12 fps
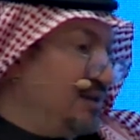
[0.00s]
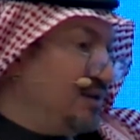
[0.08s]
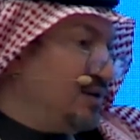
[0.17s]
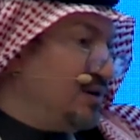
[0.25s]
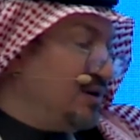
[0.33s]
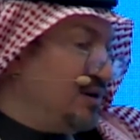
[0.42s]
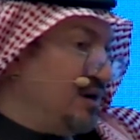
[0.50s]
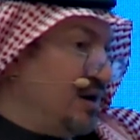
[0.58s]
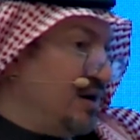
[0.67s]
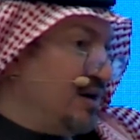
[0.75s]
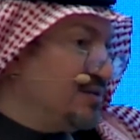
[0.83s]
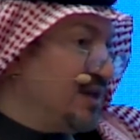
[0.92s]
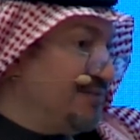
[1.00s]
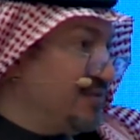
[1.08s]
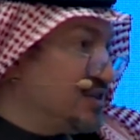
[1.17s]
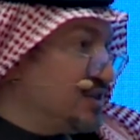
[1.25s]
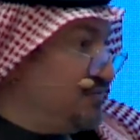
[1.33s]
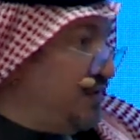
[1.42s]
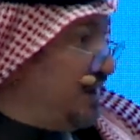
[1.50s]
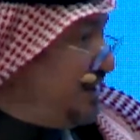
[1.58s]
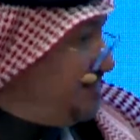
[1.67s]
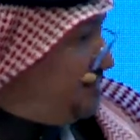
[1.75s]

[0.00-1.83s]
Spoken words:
a diversified